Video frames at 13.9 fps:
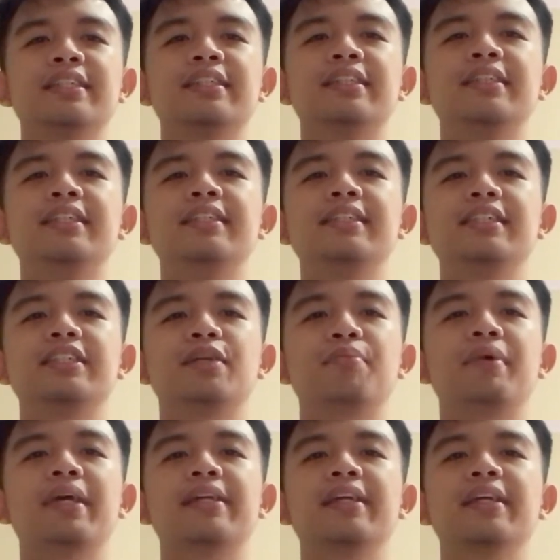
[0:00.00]
Decision
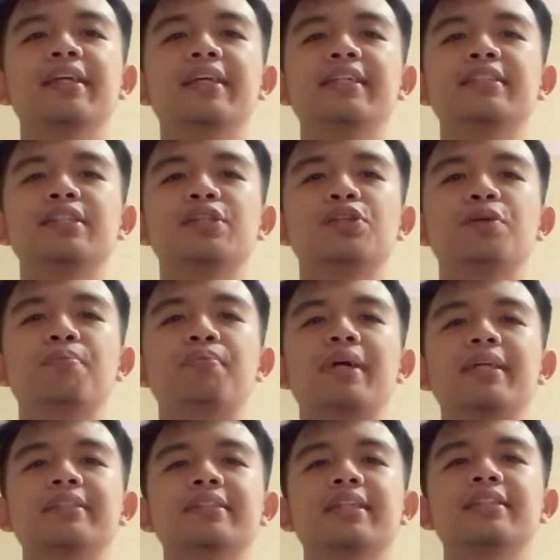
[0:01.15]
making is a group
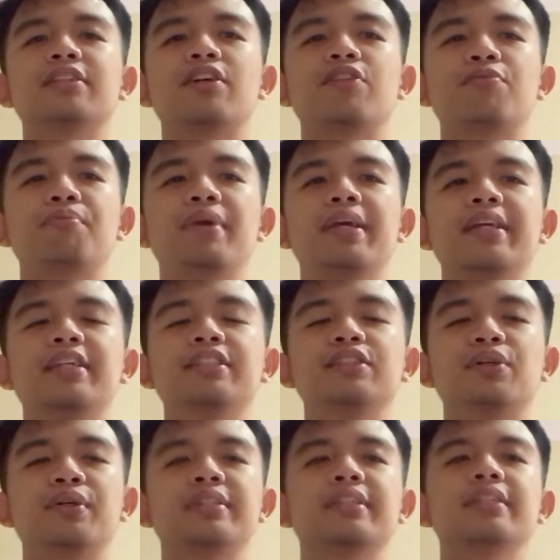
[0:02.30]
process of making
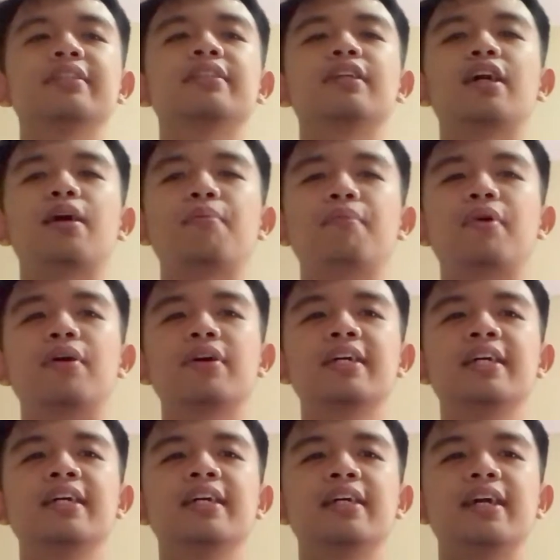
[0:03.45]
choices among
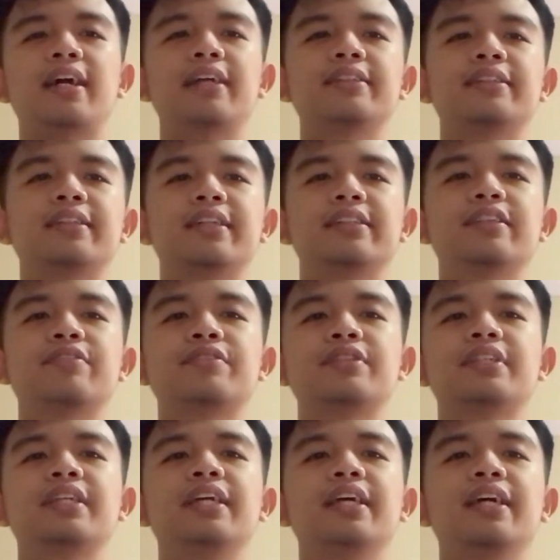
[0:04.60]
alternatives.
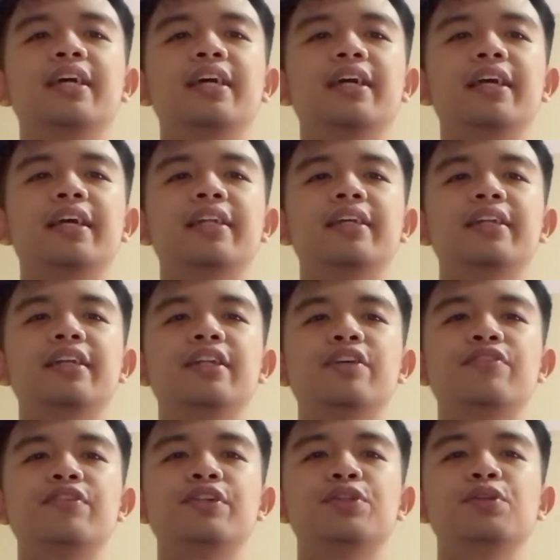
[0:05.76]
In an
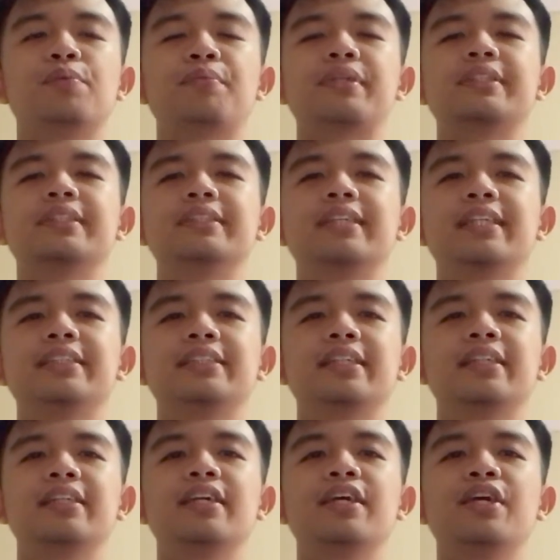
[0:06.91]
individual
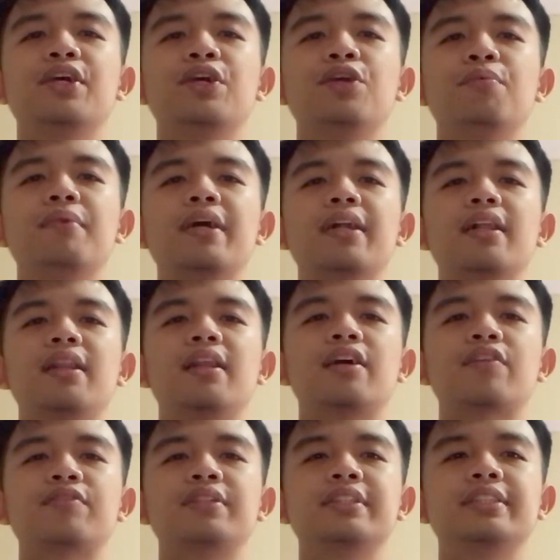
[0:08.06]
presentation, you made a lot
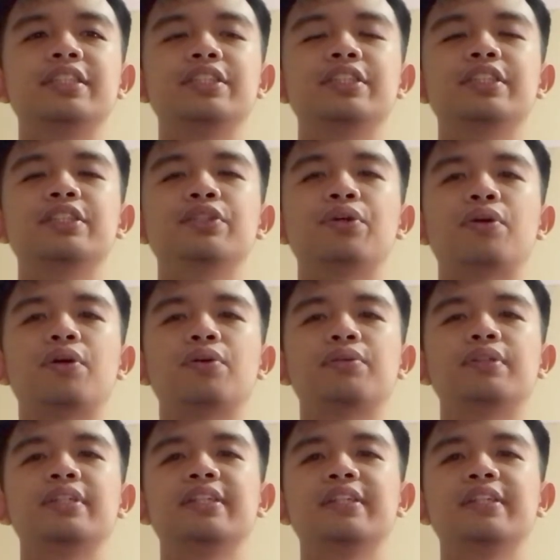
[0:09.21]
of decisions your own.